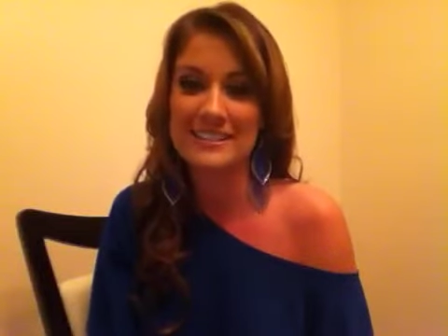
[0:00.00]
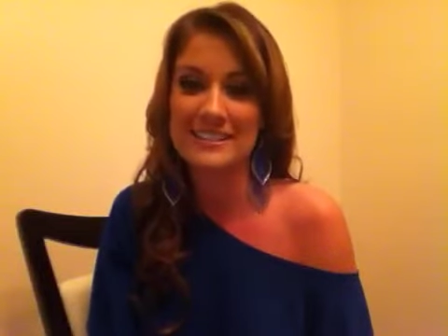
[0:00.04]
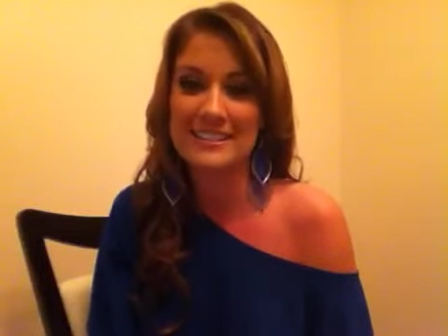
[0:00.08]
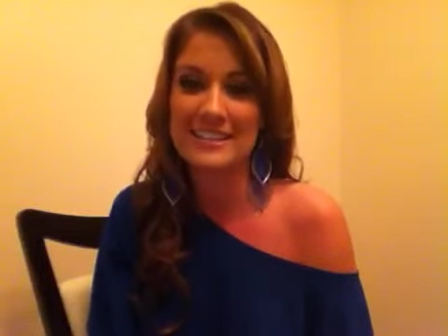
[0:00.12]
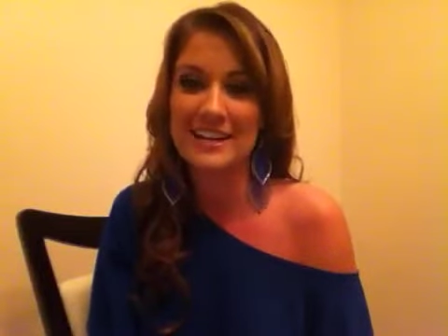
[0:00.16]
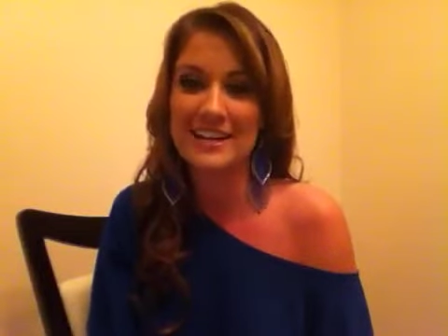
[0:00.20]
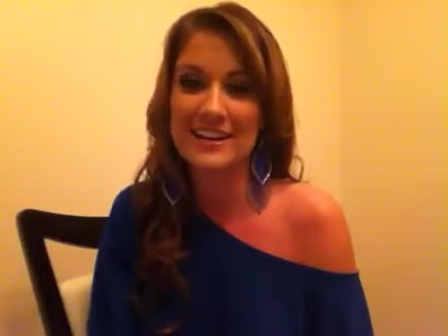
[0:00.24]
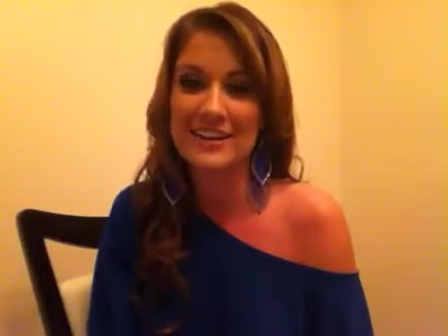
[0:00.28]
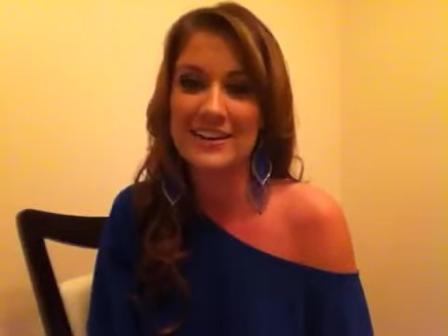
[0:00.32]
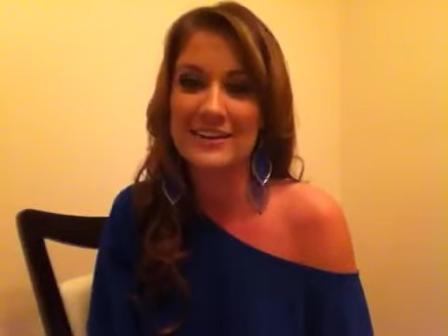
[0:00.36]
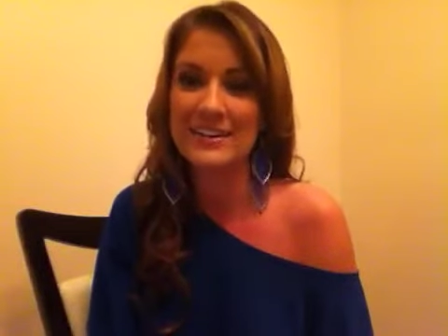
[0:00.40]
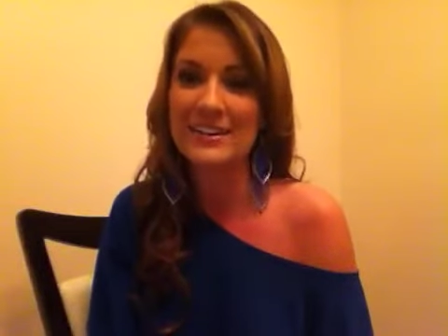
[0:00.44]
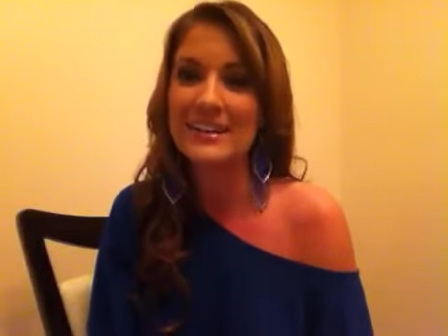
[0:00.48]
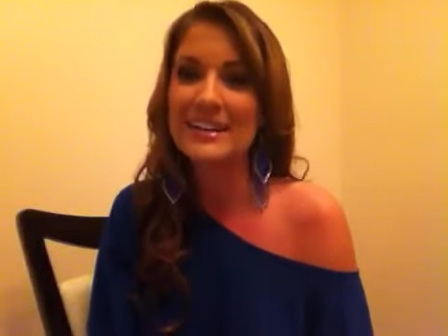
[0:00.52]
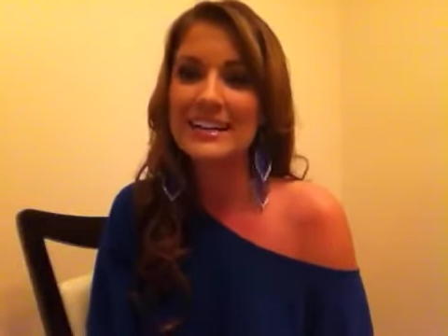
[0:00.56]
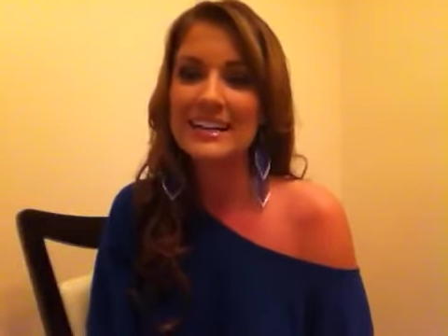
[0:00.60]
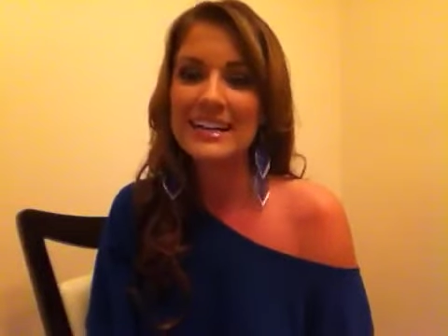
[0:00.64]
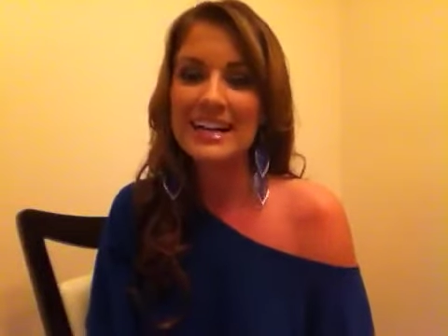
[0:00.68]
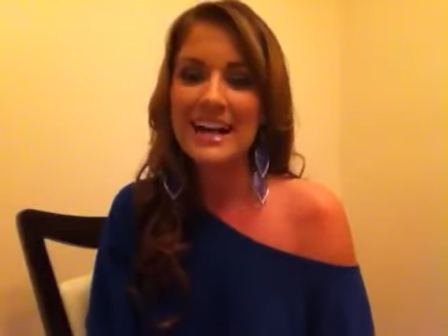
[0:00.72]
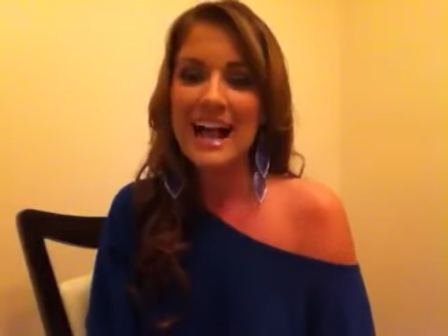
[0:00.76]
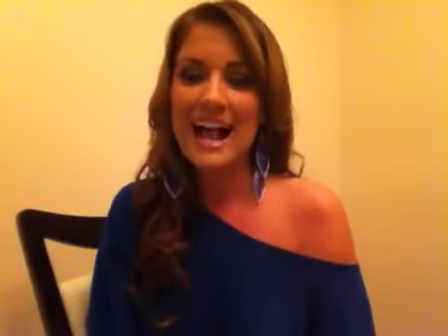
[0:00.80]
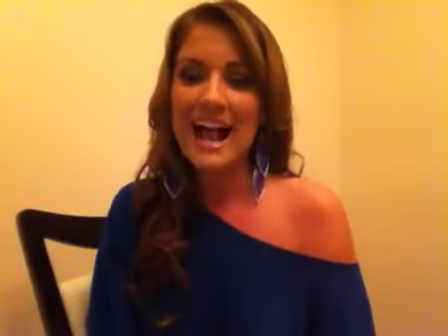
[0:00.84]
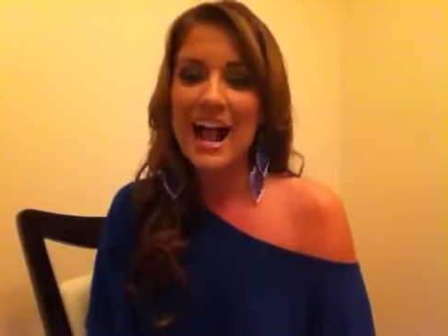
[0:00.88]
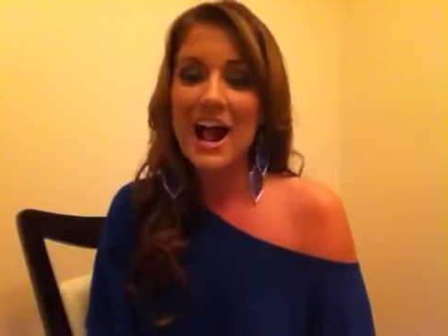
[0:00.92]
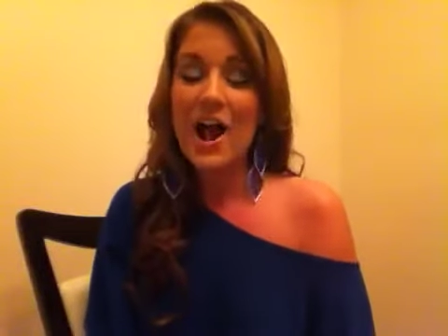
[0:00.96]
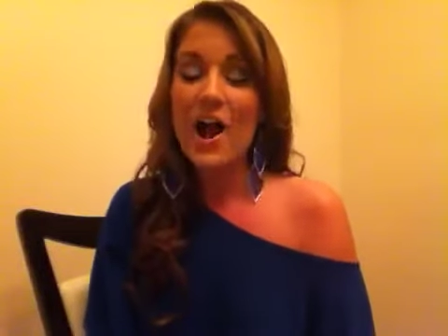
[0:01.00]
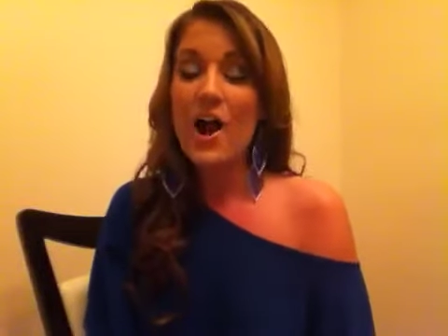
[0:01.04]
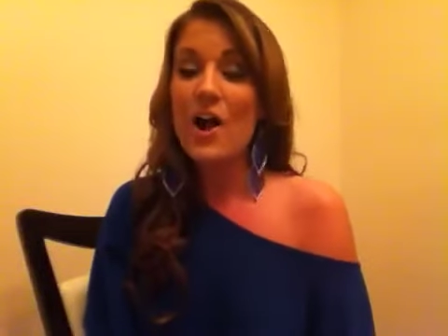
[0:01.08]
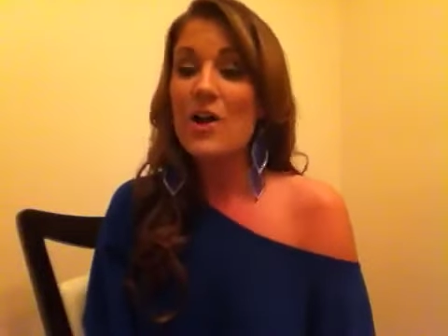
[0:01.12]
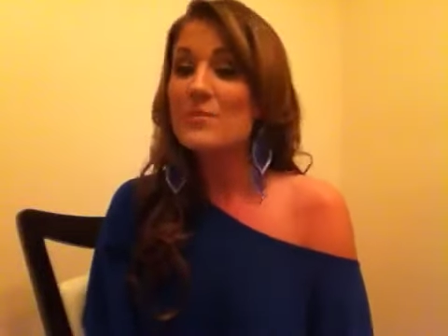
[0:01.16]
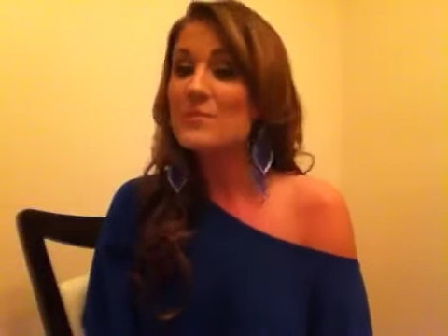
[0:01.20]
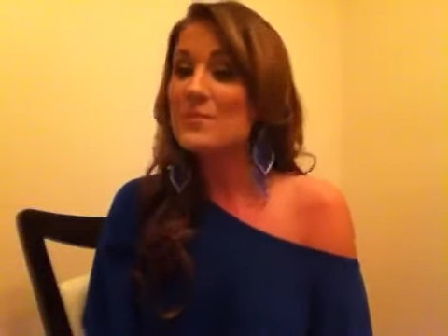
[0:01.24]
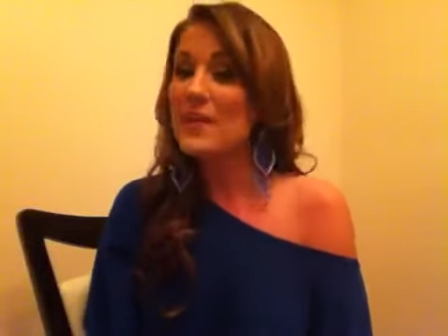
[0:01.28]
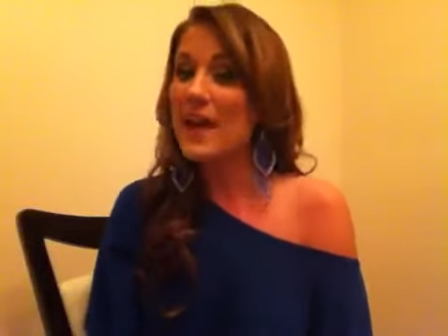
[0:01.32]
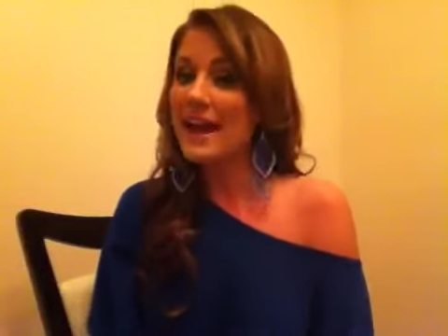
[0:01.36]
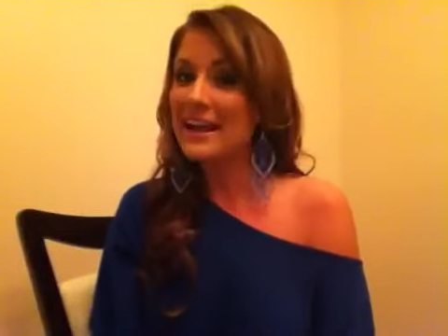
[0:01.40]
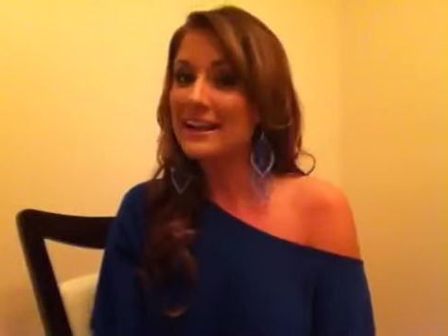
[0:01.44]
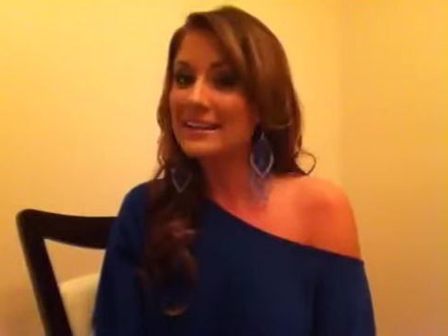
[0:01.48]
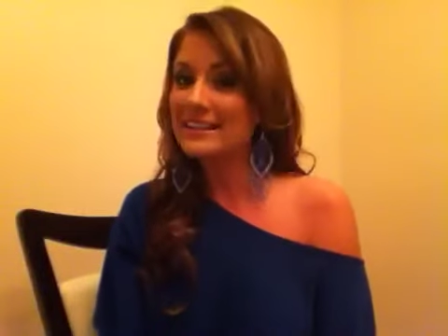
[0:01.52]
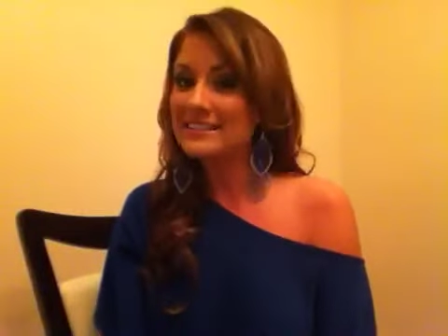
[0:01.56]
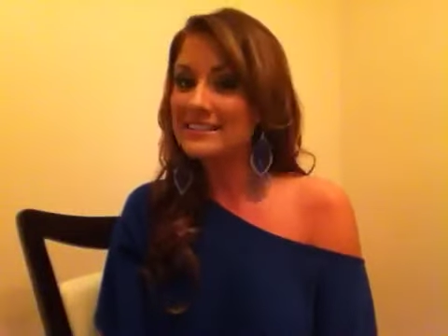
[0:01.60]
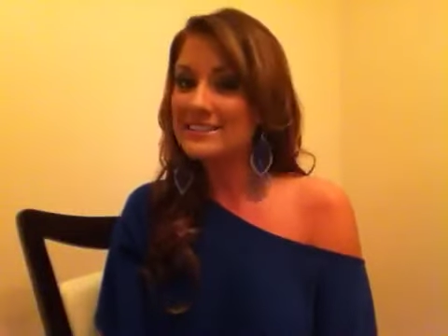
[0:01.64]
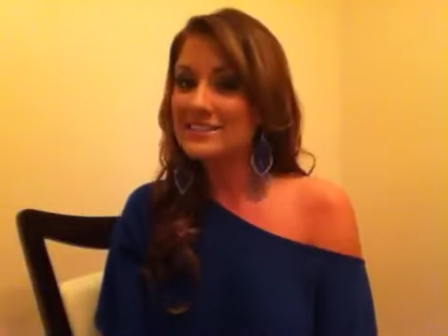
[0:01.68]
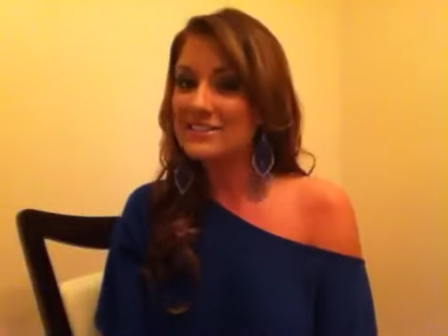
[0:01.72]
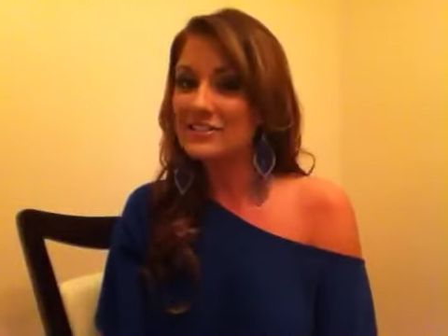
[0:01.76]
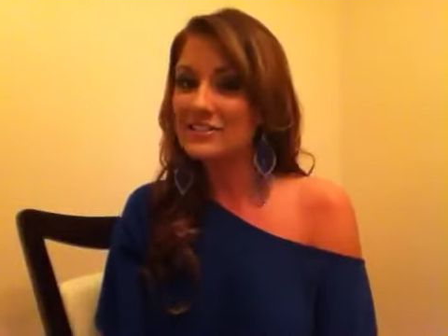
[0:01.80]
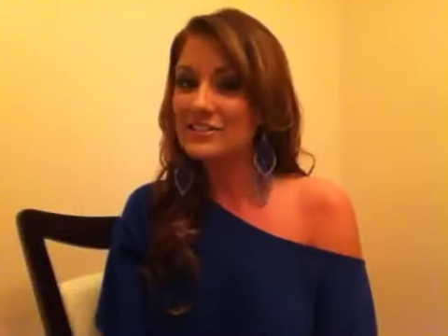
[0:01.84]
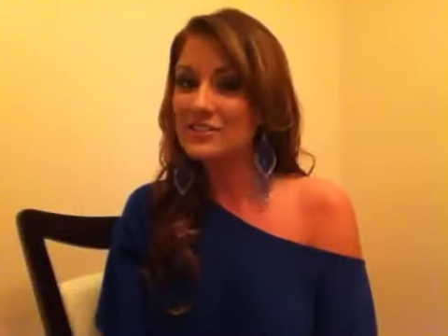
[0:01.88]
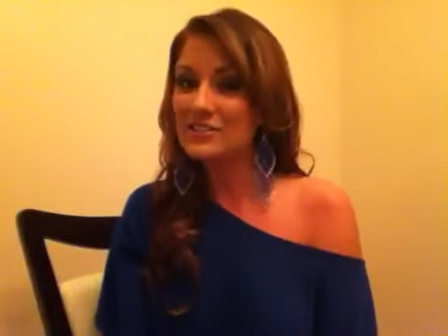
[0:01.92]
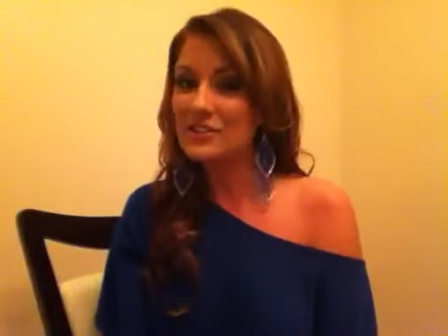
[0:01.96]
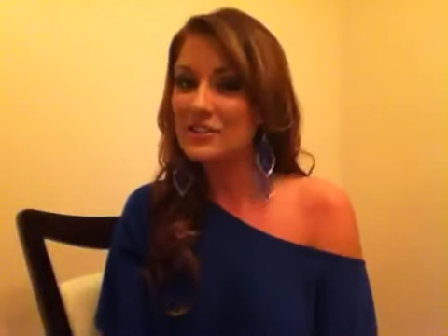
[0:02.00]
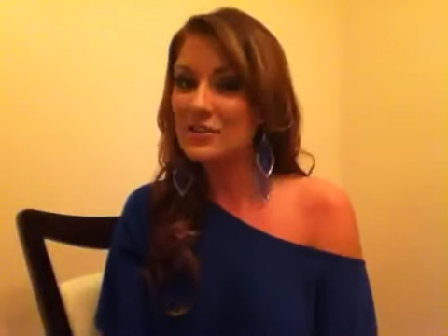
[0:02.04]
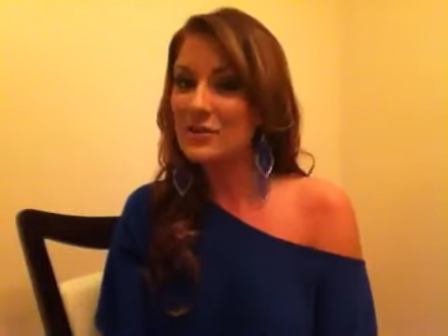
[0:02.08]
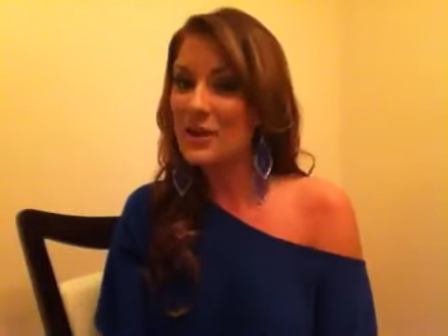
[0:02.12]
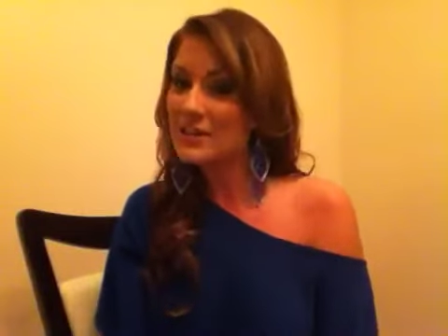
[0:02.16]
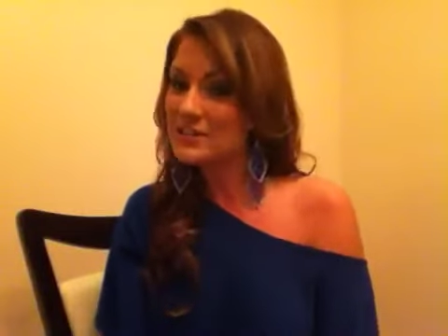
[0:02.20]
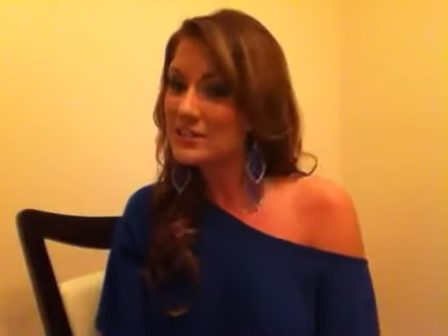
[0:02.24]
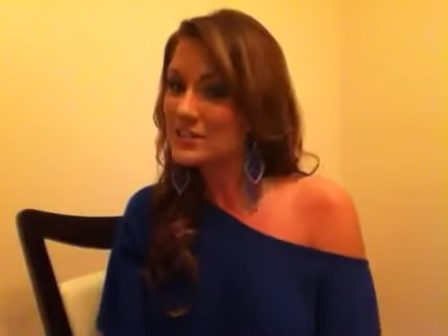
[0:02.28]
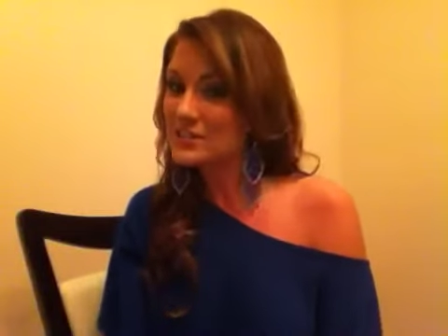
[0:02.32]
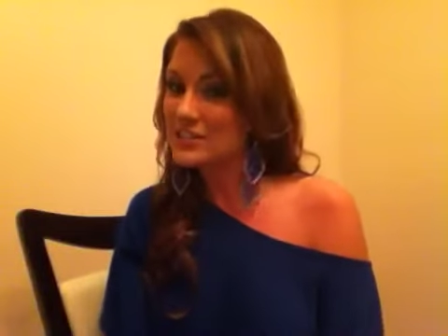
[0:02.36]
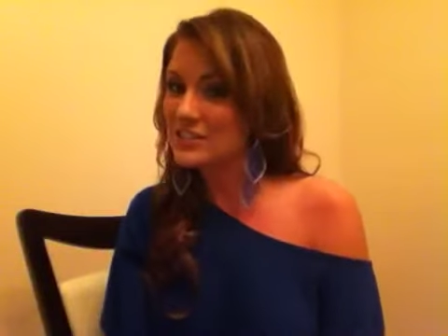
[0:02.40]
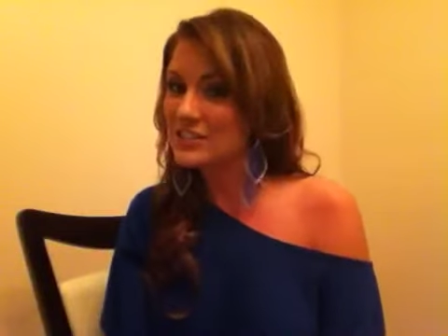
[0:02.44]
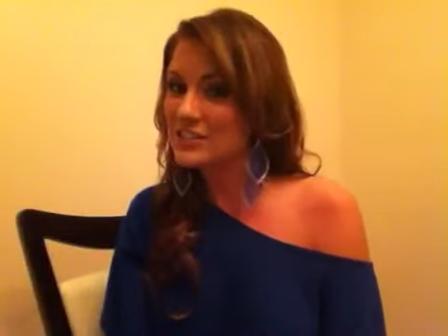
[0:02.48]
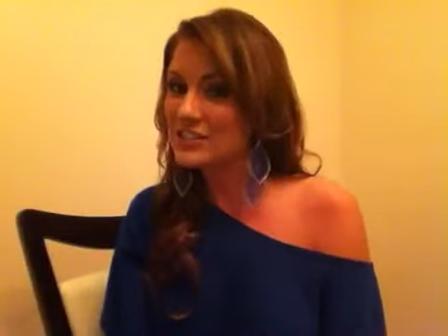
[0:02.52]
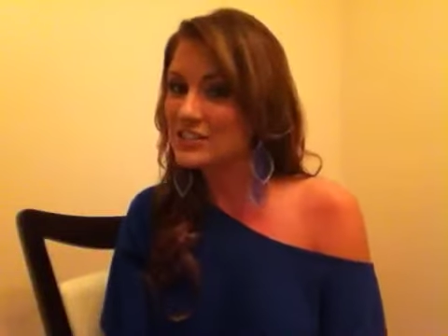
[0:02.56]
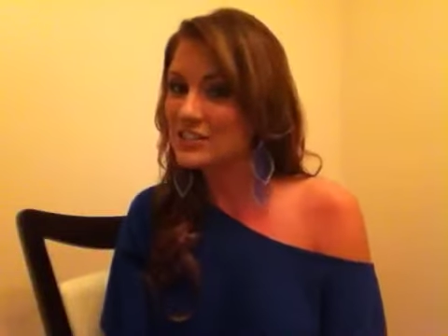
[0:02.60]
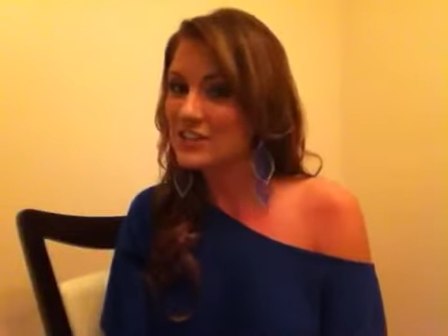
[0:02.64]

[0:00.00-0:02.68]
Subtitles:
So hope that answers your question,